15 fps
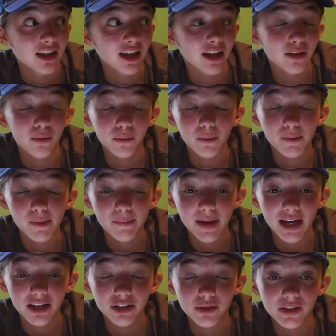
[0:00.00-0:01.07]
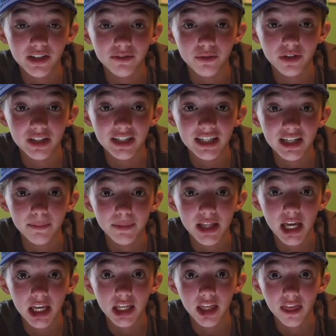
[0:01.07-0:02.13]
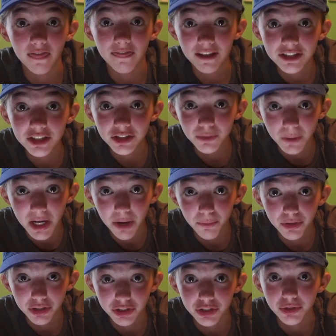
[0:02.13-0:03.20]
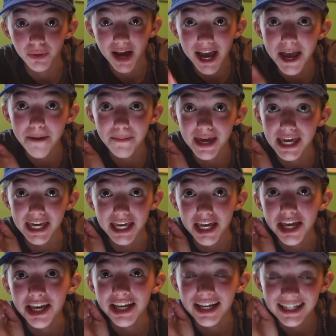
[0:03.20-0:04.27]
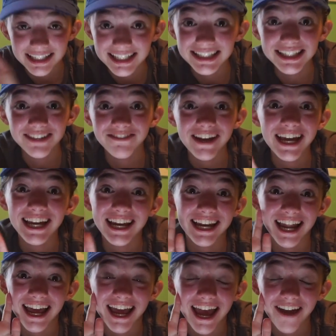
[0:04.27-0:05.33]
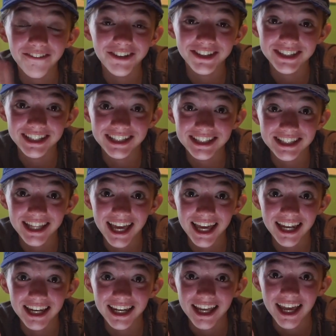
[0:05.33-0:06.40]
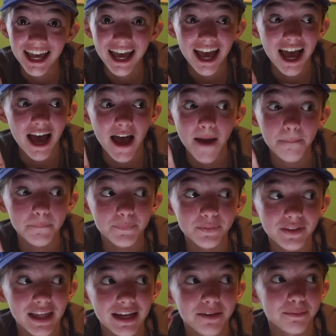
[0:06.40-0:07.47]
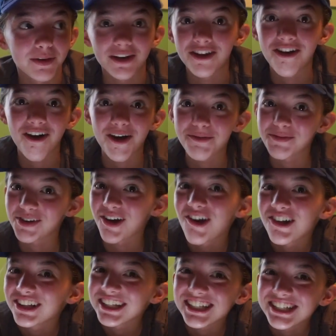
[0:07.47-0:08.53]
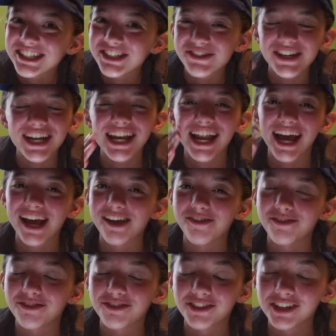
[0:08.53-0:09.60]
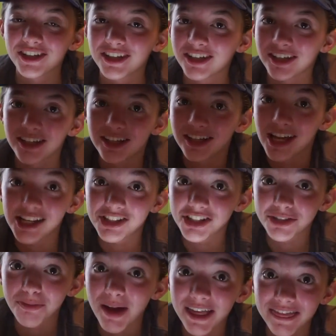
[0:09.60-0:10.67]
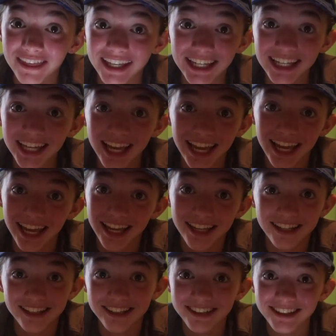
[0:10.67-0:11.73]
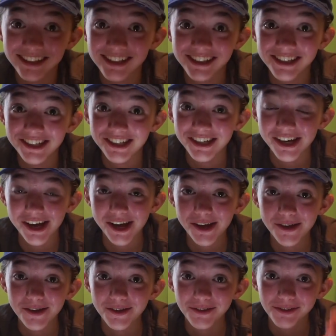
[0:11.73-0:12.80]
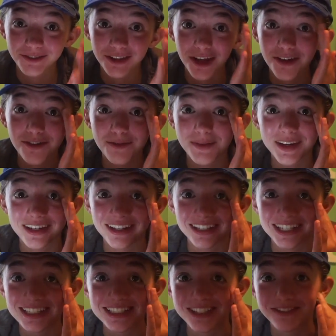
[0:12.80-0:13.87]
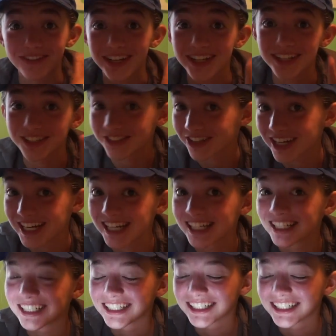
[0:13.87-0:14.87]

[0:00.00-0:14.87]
And then when we went back in 2014, I'm like, this is what I want to do. I am a Disney fan, and ever since then, I've been all into it. It's just my thing, and I love being a Disney fan. It's great.